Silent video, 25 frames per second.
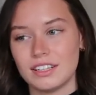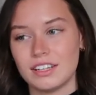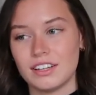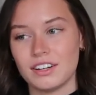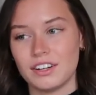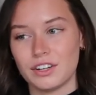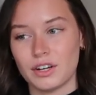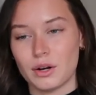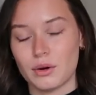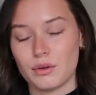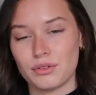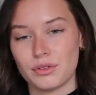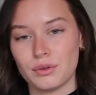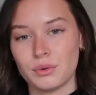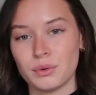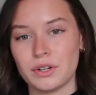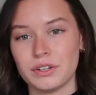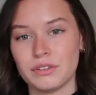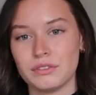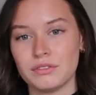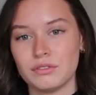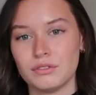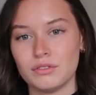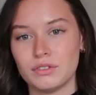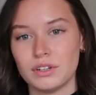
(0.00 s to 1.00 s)
going to go through
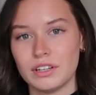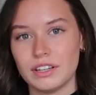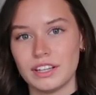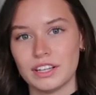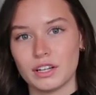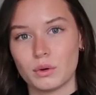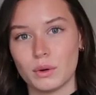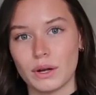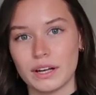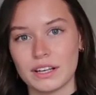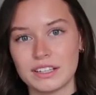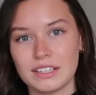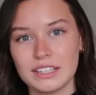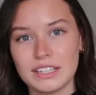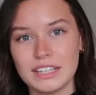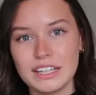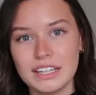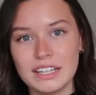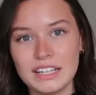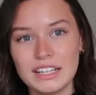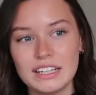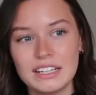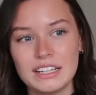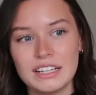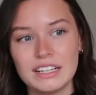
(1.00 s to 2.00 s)
it really
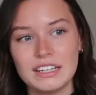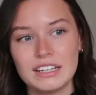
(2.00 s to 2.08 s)
quickly,